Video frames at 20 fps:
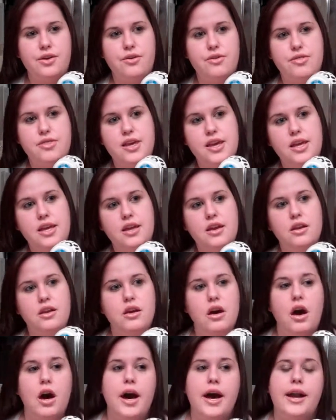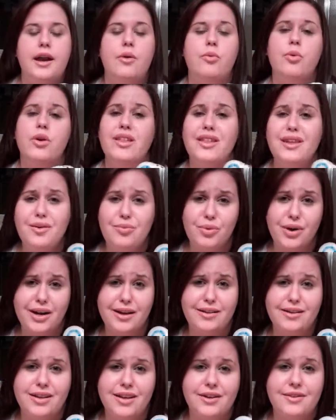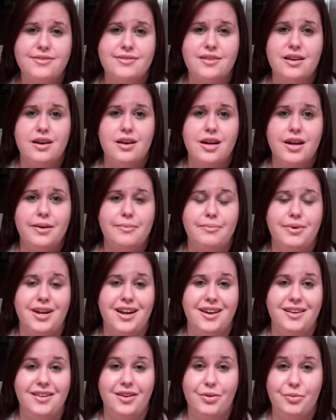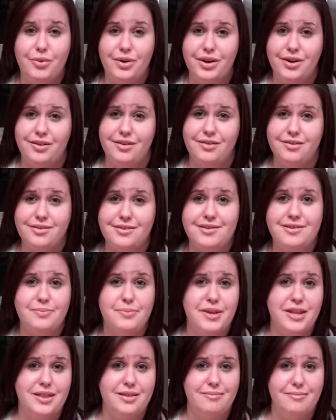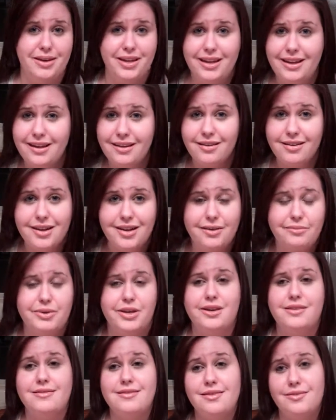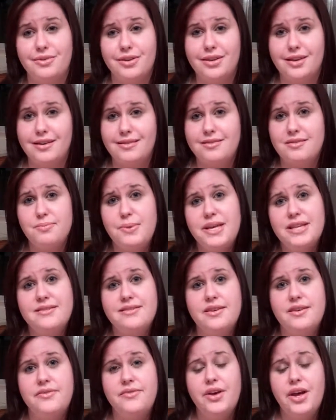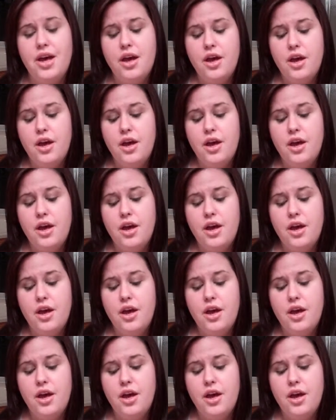you know, thinking, God, I really want a Clarisonic, but I don't want to spend the money on it because they're really expensive.